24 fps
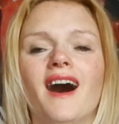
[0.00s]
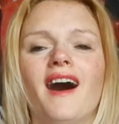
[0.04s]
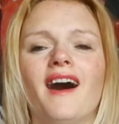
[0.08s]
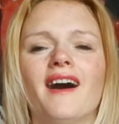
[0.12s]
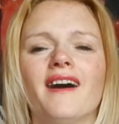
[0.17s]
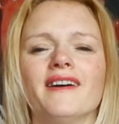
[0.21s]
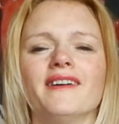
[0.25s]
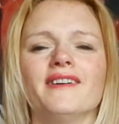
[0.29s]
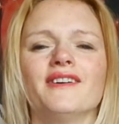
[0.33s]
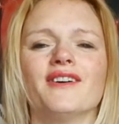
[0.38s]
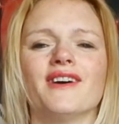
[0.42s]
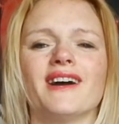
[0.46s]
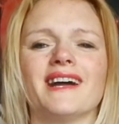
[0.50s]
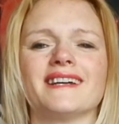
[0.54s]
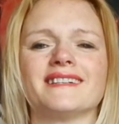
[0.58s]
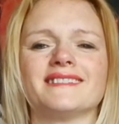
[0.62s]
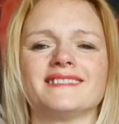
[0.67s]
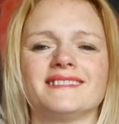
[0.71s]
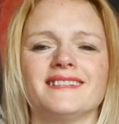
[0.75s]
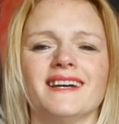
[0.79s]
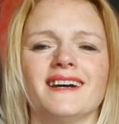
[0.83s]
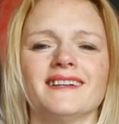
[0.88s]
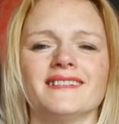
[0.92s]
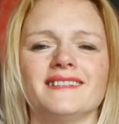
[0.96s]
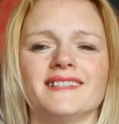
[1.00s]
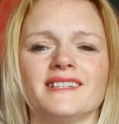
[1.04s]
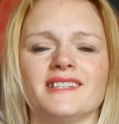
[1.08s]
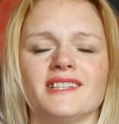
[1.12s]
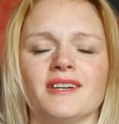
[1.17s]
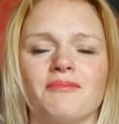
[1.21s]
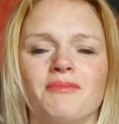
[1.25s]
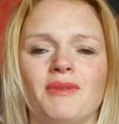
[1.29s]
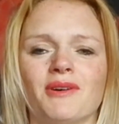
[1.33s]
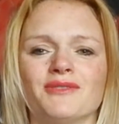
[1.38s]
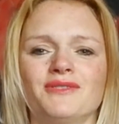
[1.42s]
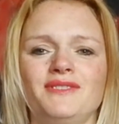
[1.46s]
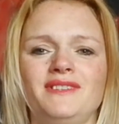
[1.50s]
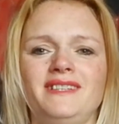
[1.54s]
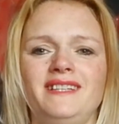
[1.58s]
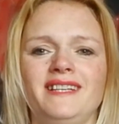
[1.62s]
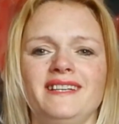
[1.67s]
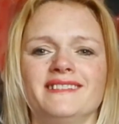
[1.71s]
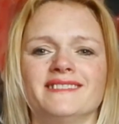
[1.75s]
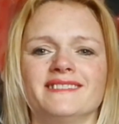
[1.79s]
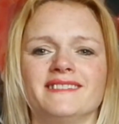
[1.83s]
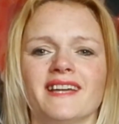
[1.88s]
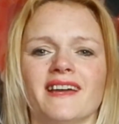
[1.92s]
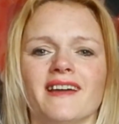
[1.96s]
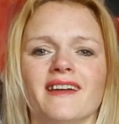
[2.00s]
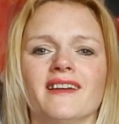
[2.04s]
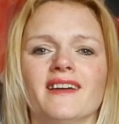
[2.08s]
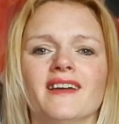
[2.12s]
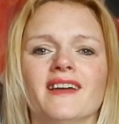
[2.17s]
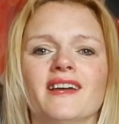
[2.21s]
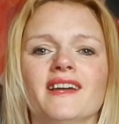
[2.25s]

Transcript: Are you excited about this day?